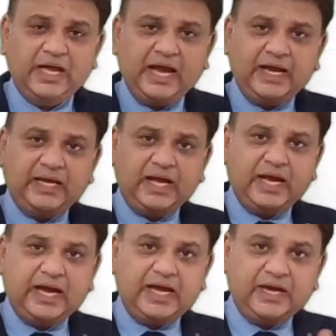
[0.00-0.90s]
And
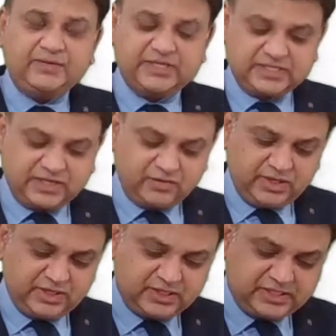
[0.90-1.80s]
I have
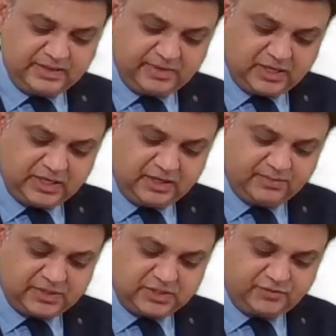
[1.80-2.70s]
discounted the same at
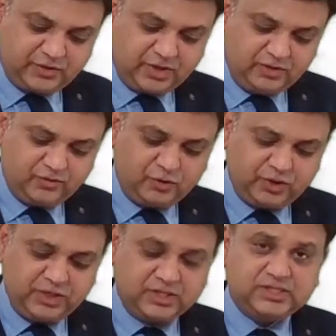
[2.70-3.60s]
10% for 4
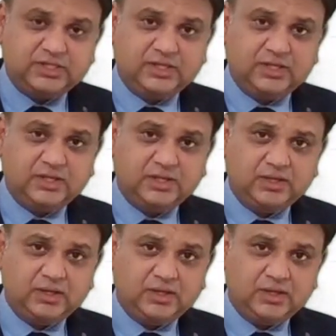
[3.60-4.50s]
years.
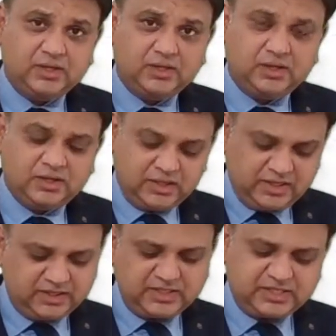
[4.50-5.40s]

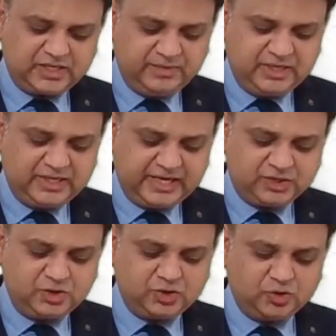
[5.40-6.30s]
This terminal cash
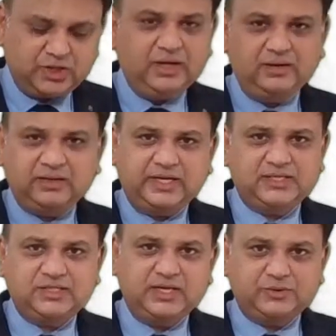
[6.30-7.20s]
flow is okay.
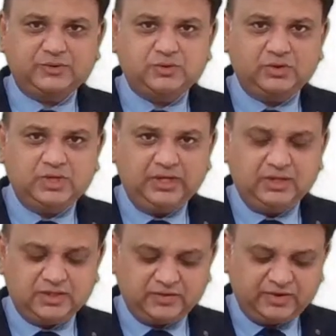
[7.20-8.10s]
That's absolutely
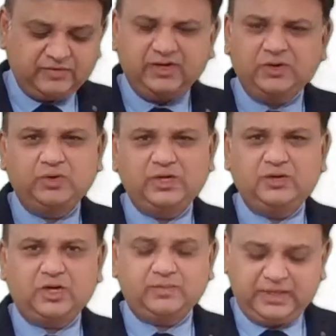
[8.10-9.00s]
the way we do it
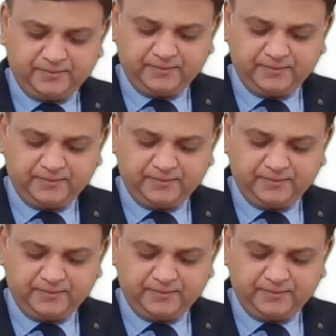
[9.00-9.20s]
normally.